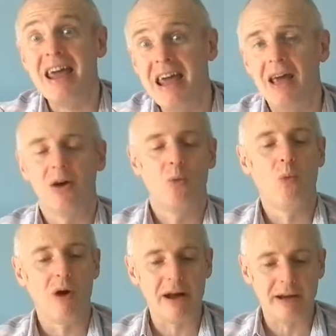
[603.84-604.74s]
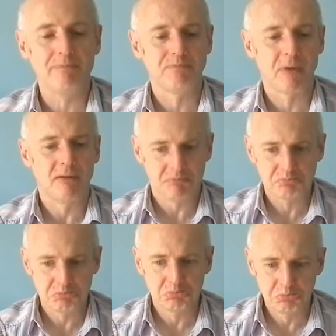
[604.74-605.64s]
E wine.
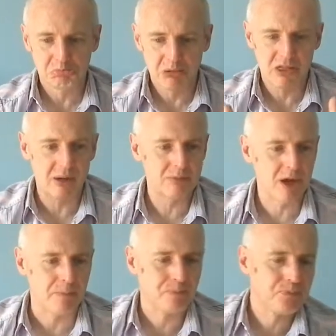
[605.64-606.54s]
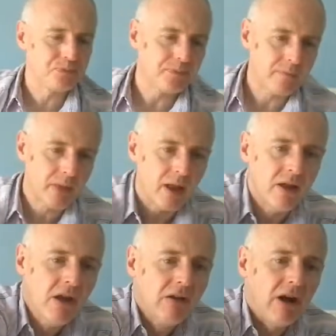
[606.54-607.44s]
Thumbs up.
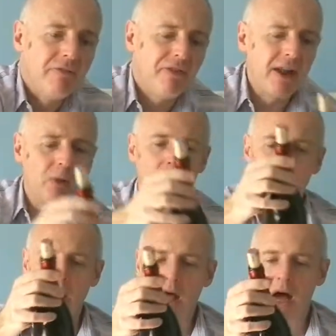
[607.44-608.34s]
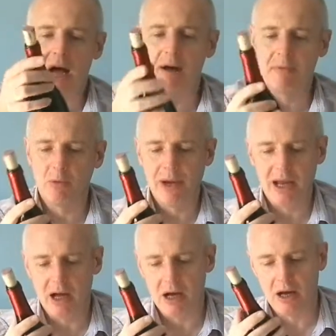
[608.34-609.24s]
Right, final one.
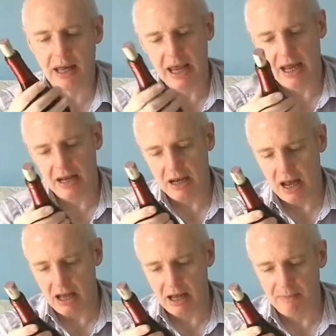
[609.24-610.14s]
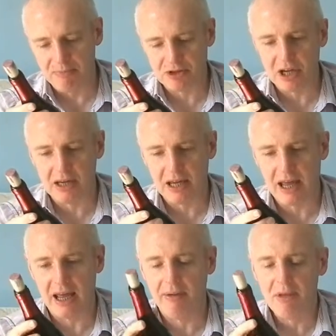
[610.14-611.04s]
We are in Turkey
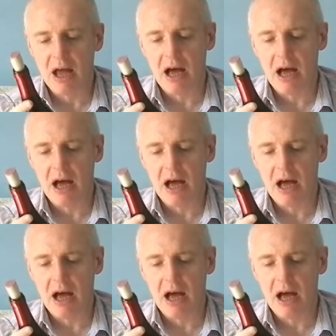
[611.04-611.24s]
here.